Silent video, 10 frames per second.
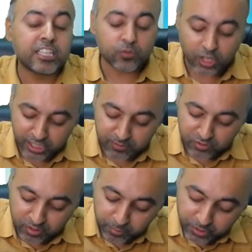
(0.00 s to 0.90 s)
DNA is what
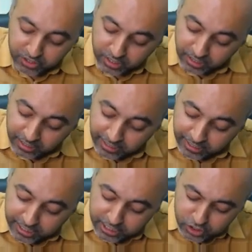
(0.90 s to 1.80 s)
comes from the patient.
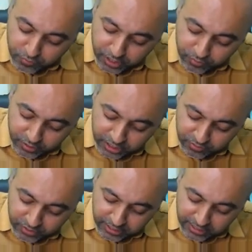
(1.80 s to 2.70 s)
The rest of it we
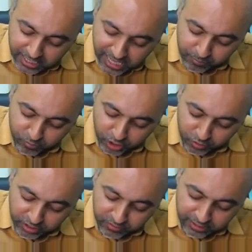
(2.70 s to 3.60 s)
give in the lab. What
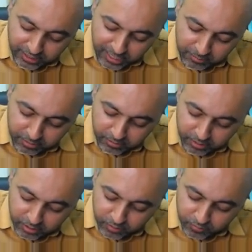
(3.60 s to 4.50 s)
do we give in the lab?
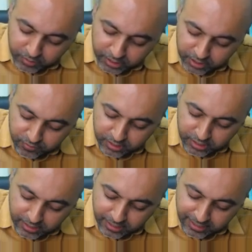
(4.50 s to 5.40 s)
We give
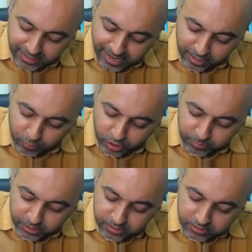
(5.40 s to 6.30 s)
the tag
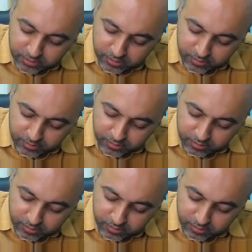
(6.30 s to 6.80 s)
polymerase.